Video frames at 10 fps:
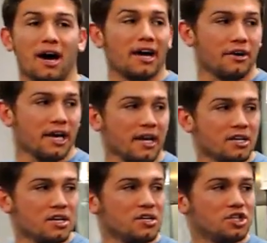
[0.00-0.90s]
height, okay?
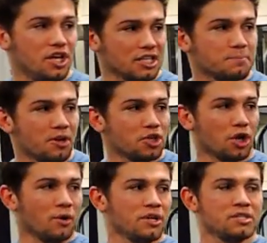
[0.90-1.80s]
Just below
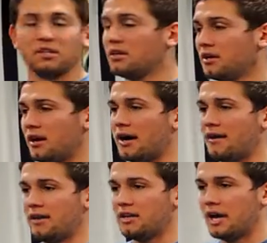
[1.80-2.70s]
shoulders, all
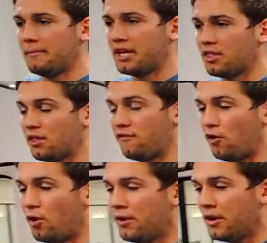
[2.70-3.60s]
right? And you're coming
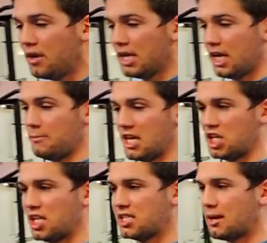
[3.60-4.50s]
forward, keeping that
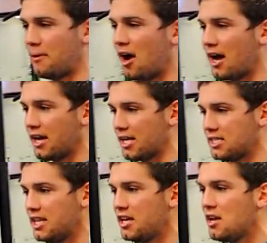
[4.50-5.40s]
chest up high, like I
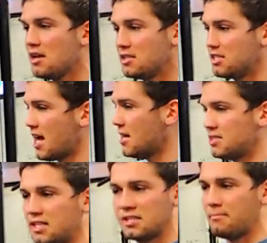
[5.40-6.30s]
said.
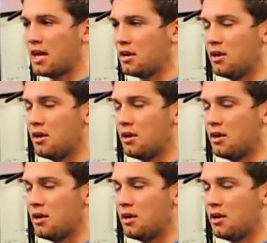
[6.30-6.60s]
Stance doesn't matter,